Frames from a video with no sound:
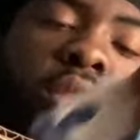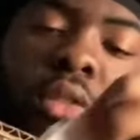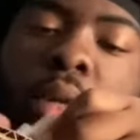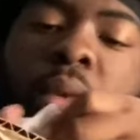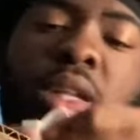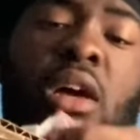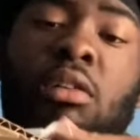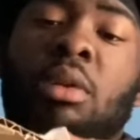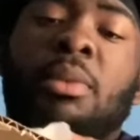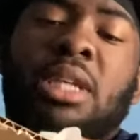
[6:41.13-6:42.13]
let me hold
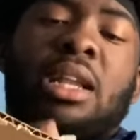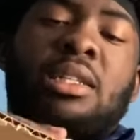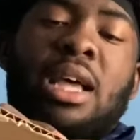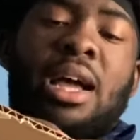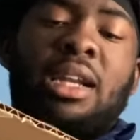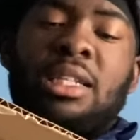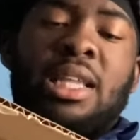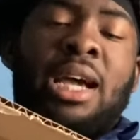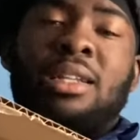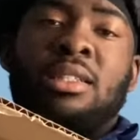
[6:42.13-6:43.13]
on, let me take this out. I need to see
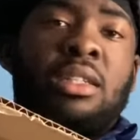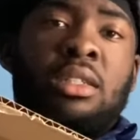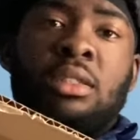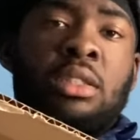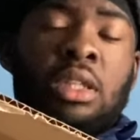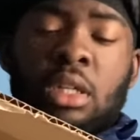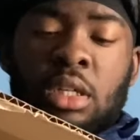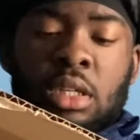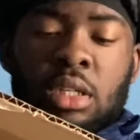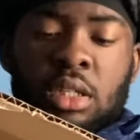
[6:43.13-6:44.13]
how this look.
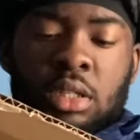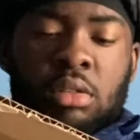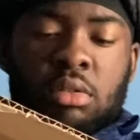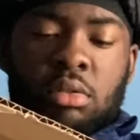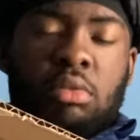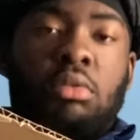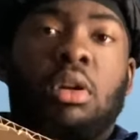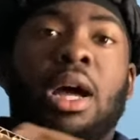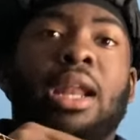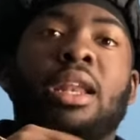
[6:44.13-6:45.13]
Ooh,
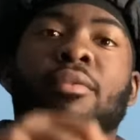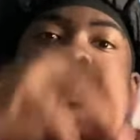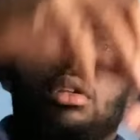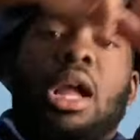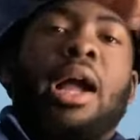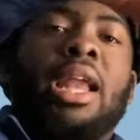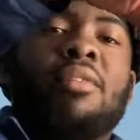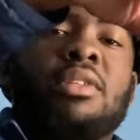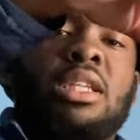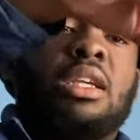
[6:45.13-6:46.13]
I didn't even I can't even
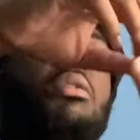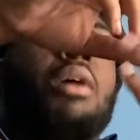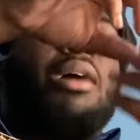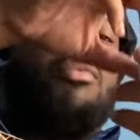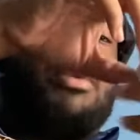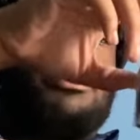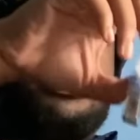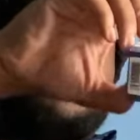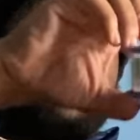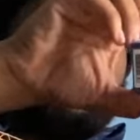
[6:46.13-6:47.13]
see it. Well, I ripped it
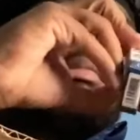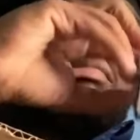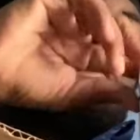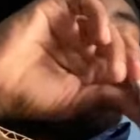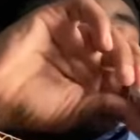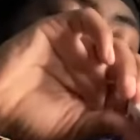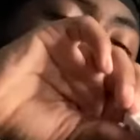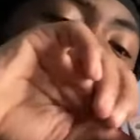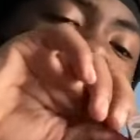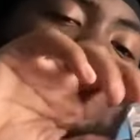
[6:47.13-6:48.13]
down.
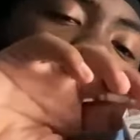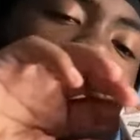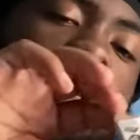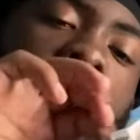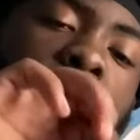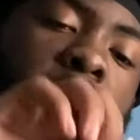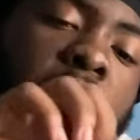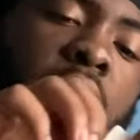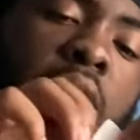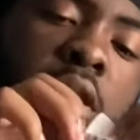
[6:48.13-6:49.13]
Oh well, it's